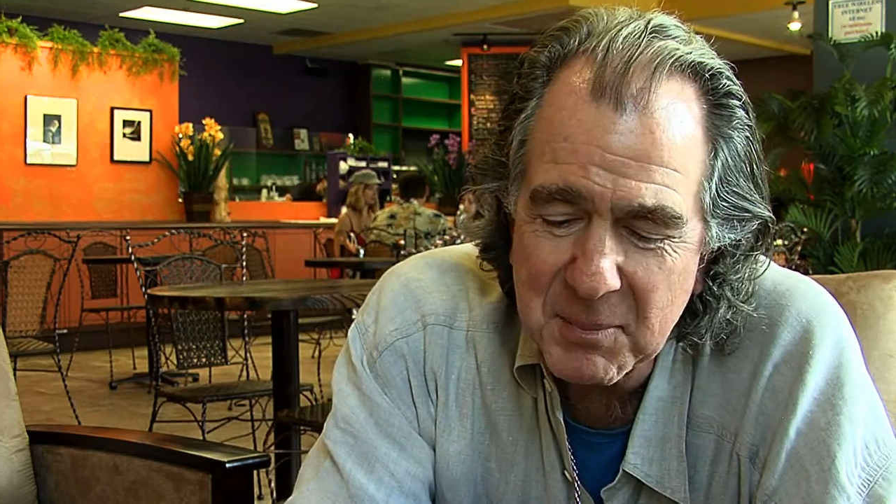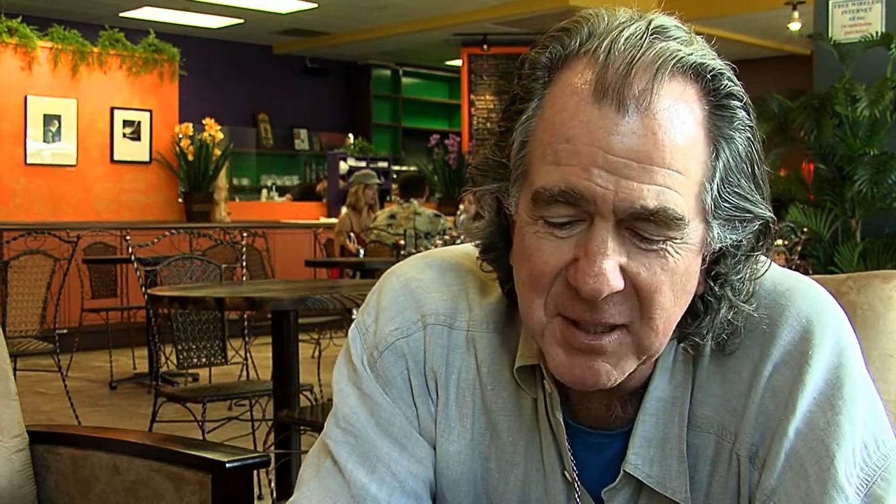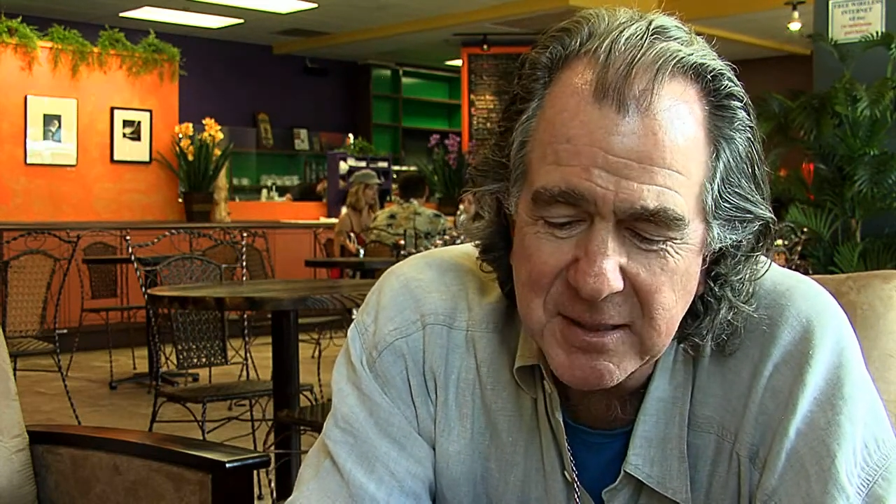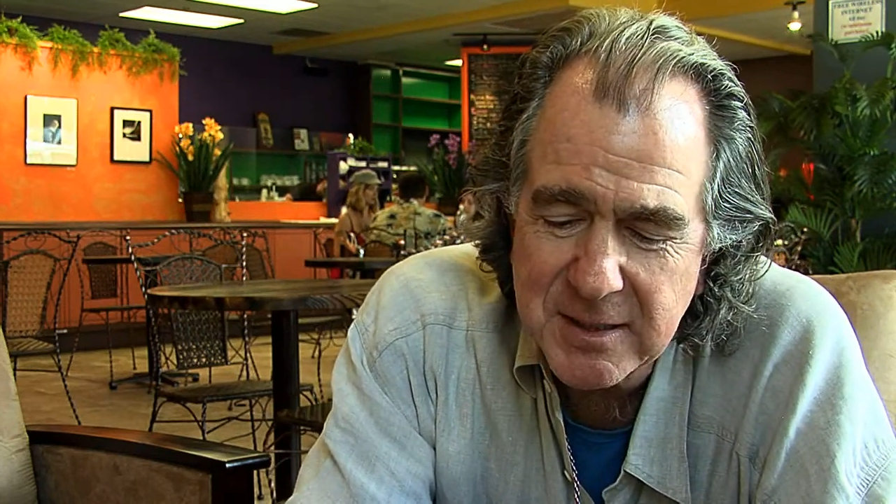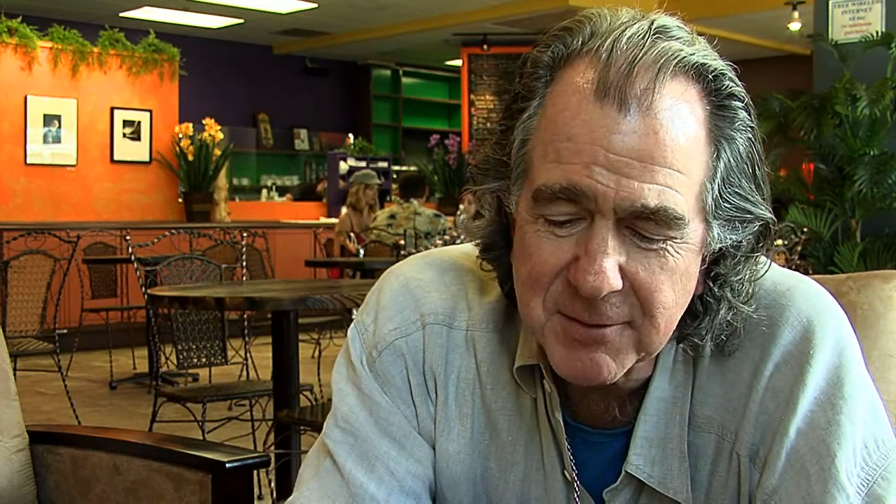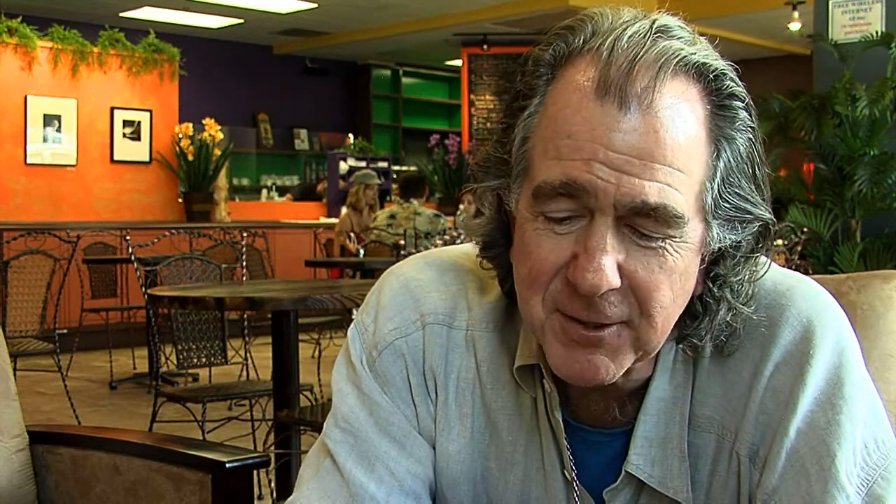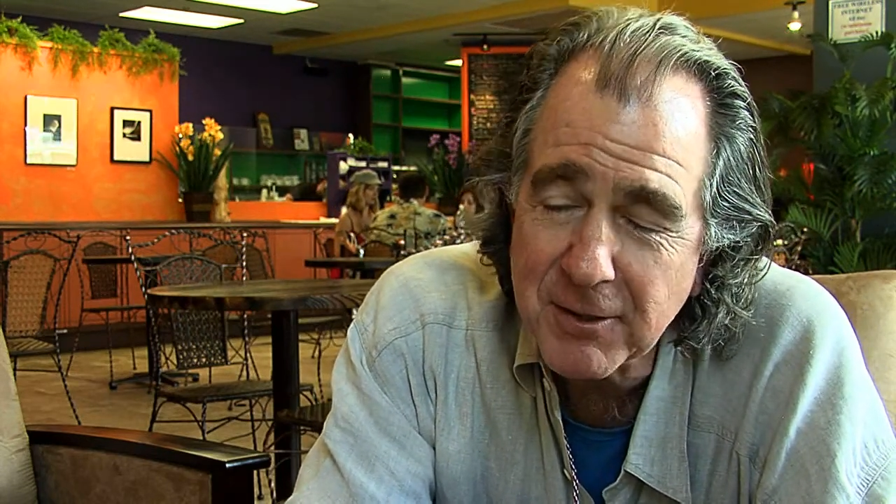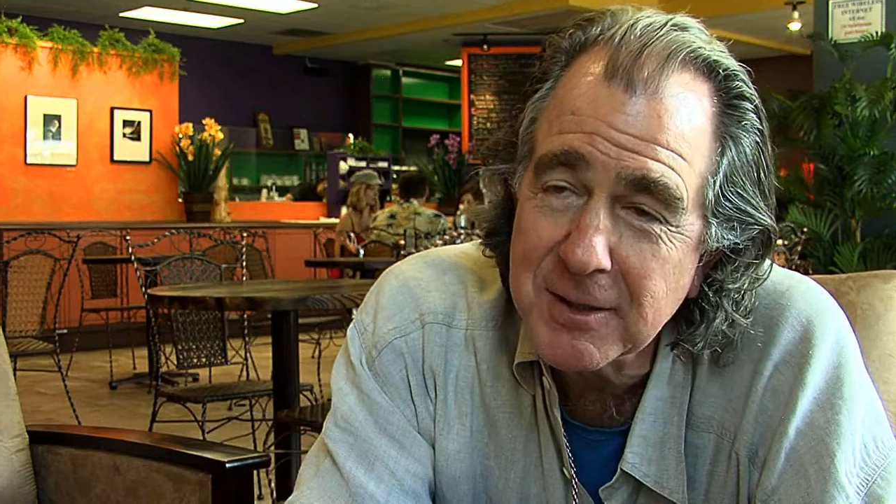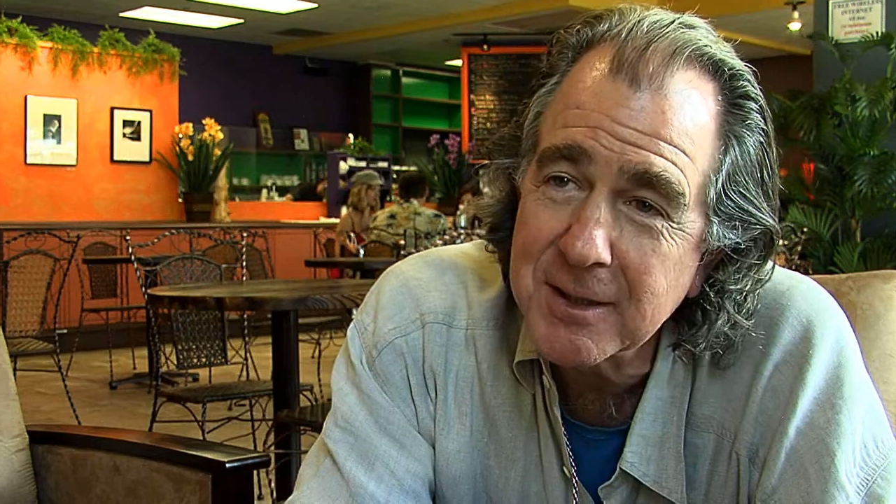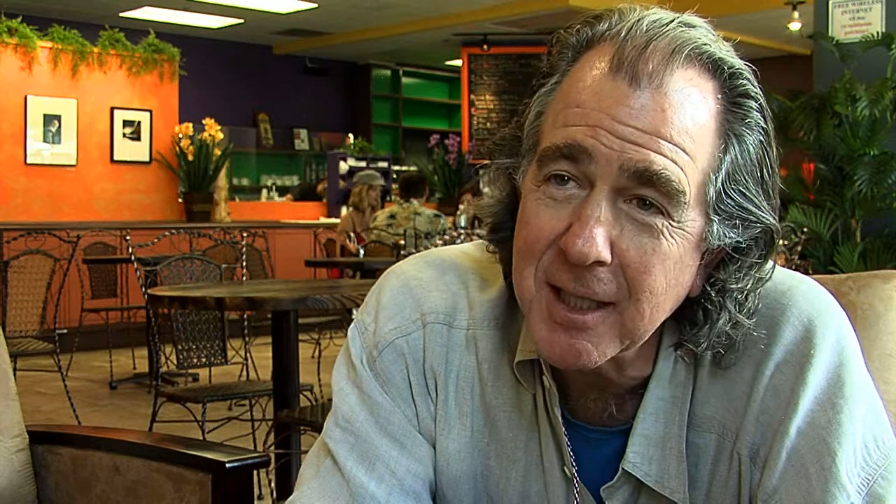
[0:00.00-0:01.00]
but it's a
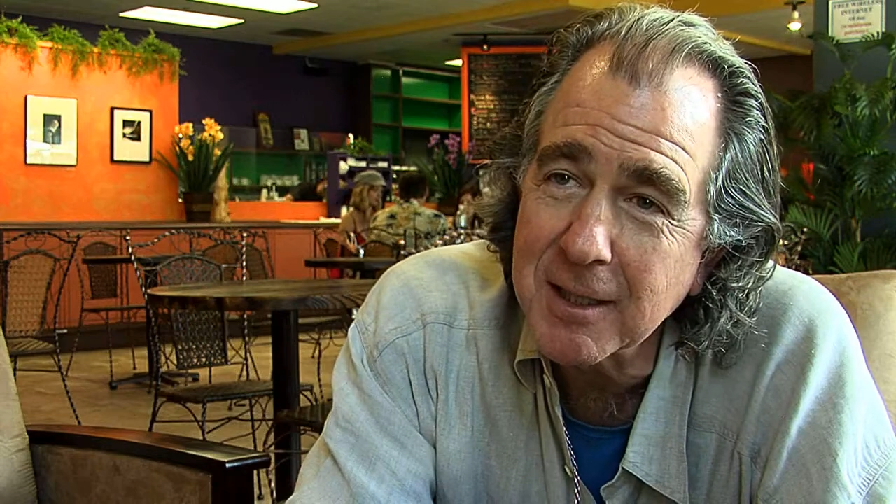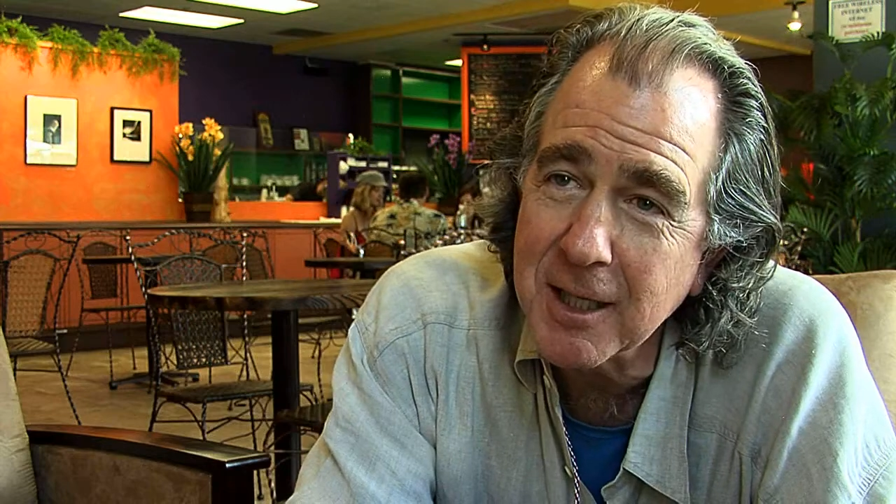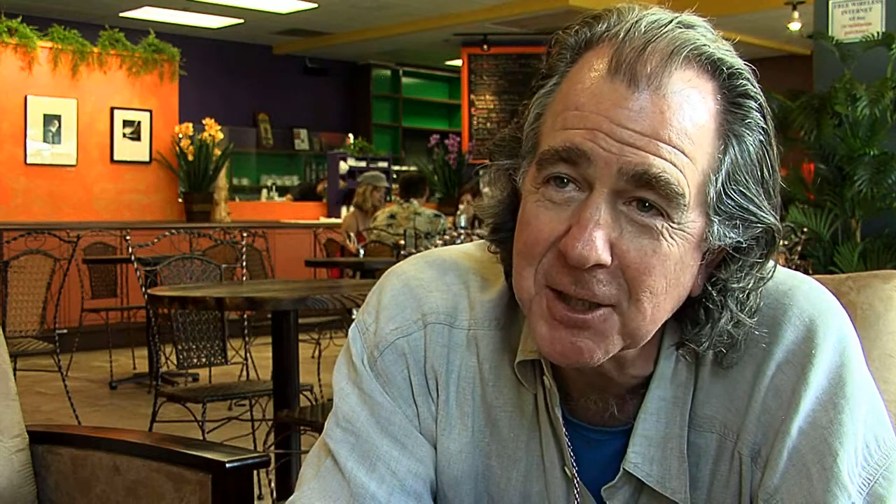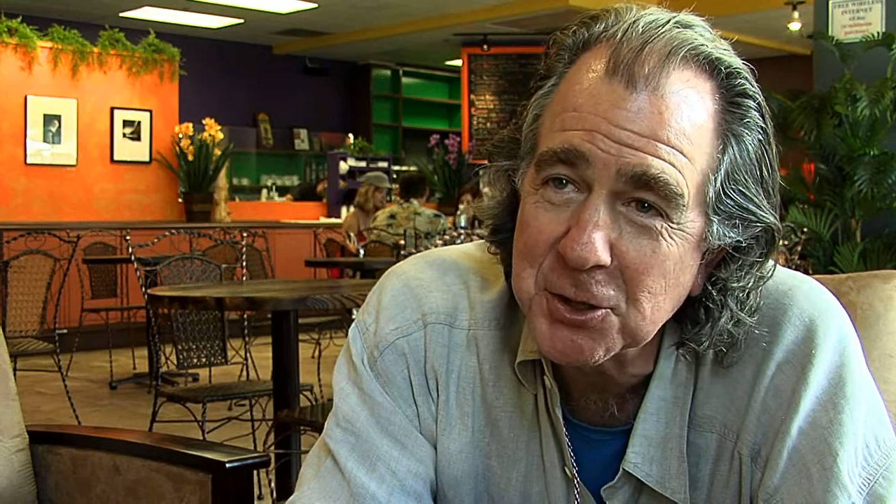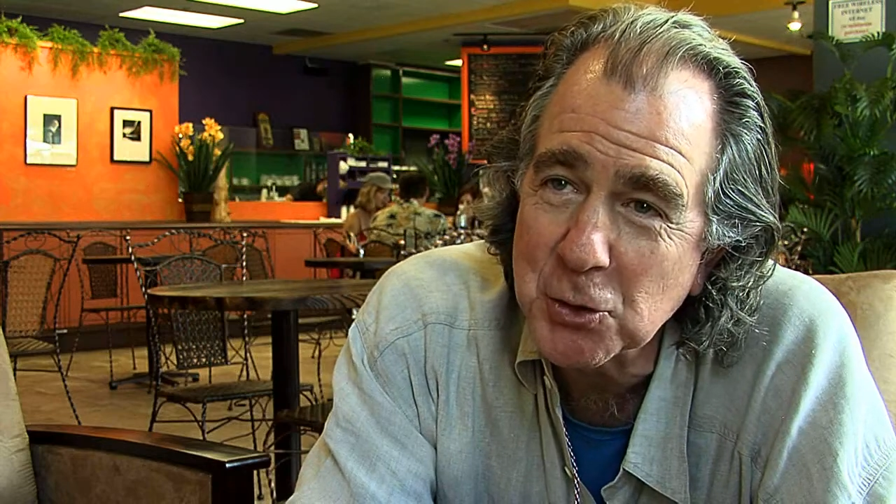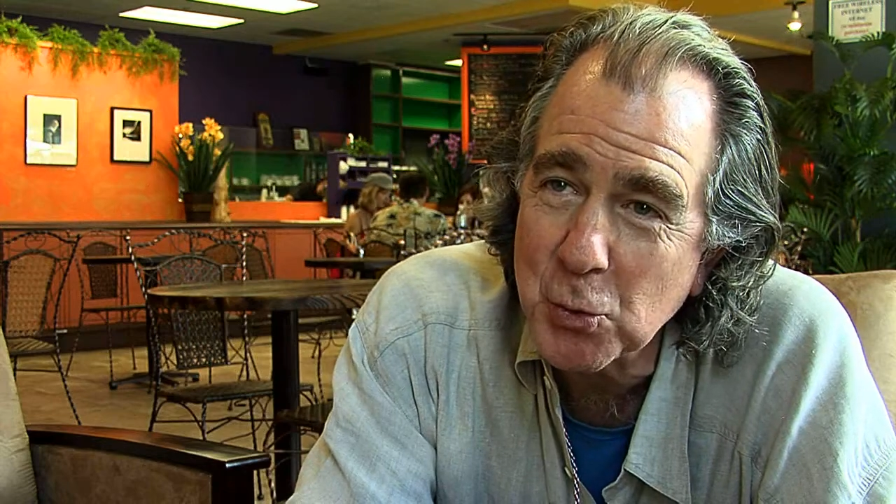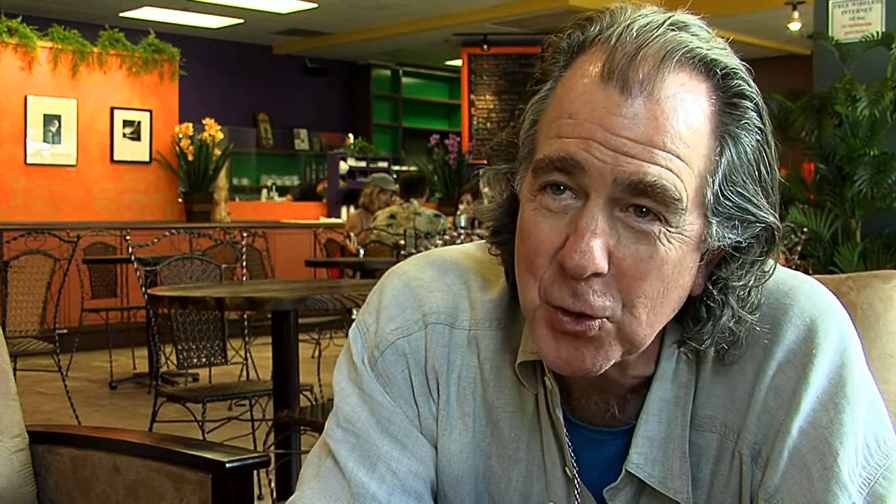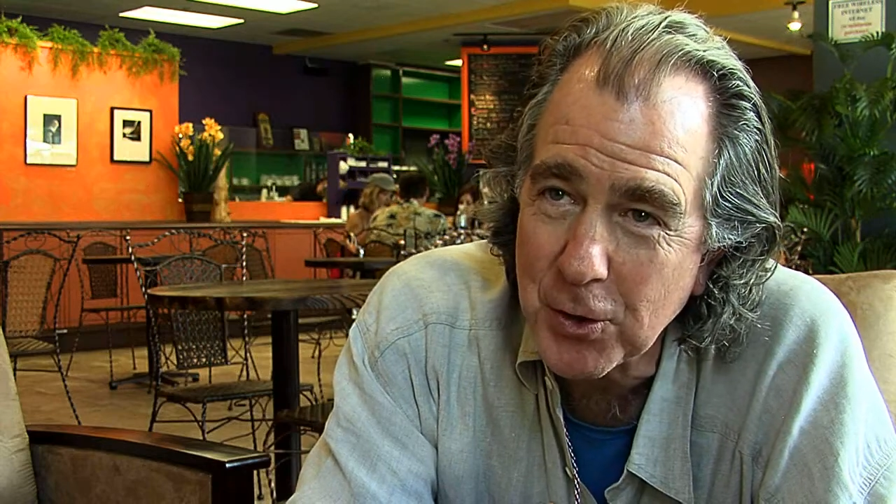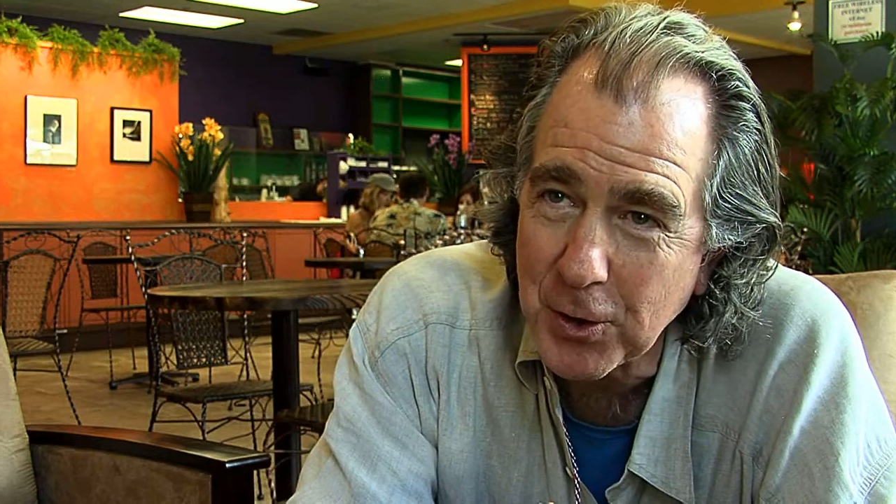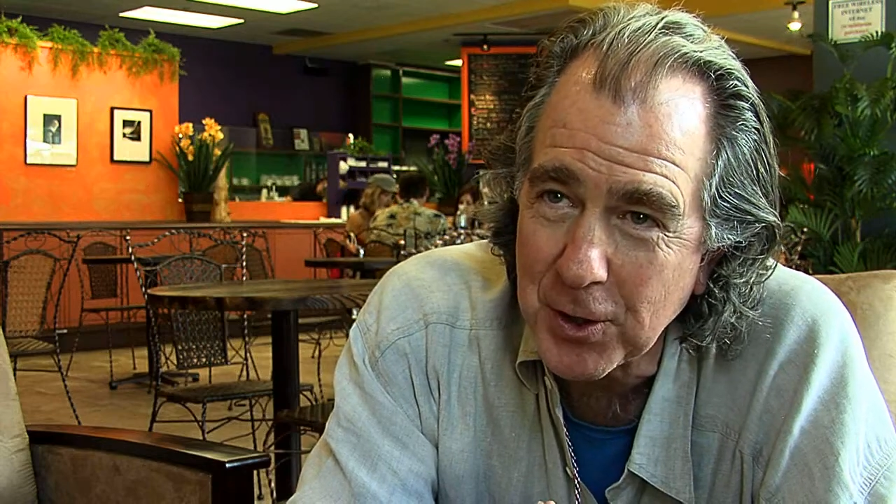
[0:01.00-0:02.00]
very psychological
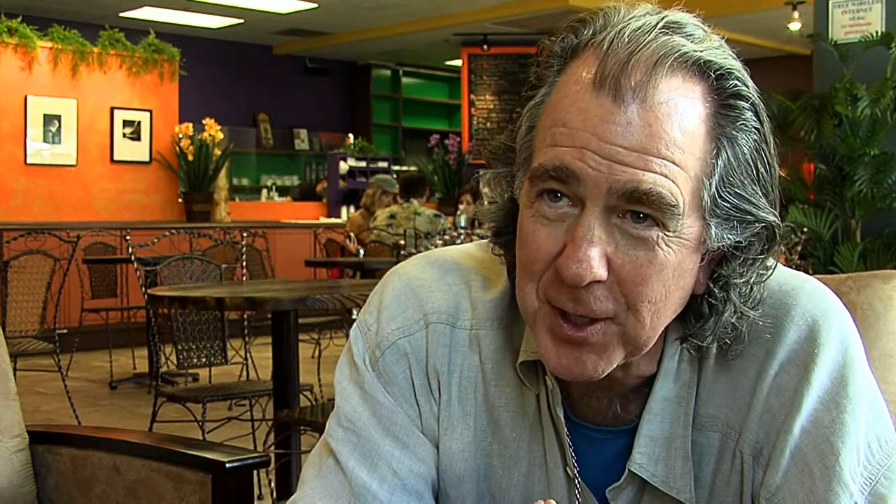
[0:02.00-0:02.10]
word.